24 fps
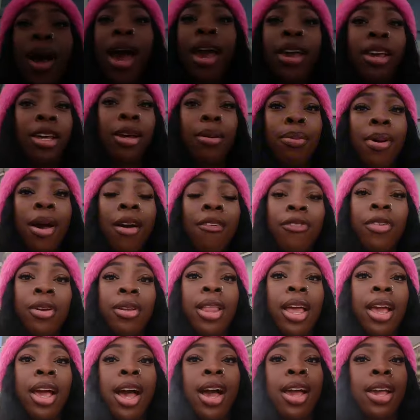high up. I
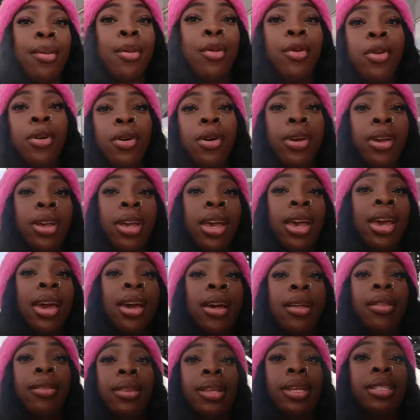feel like I am on
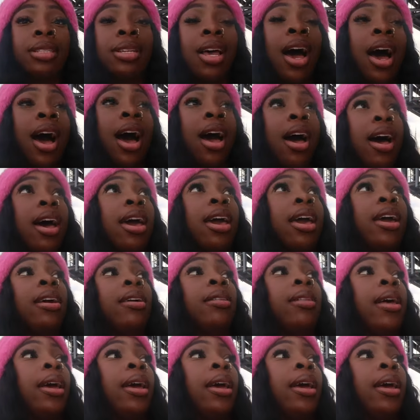this high.